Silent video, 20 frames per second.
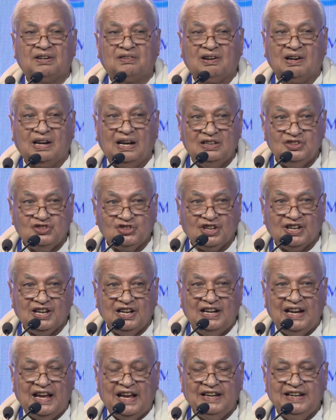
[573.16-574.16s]

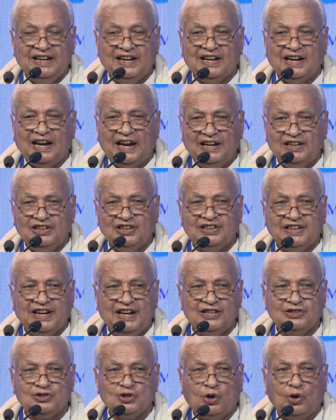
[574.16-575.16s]
cultural
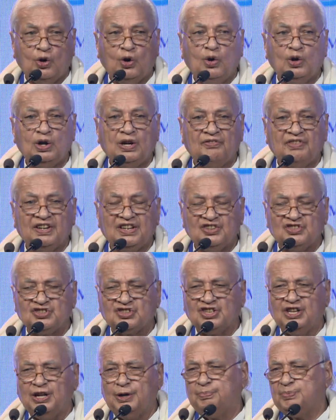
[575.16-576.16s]
heritage, all our
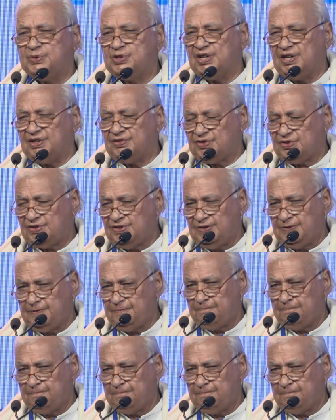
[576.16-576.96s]
scriptures,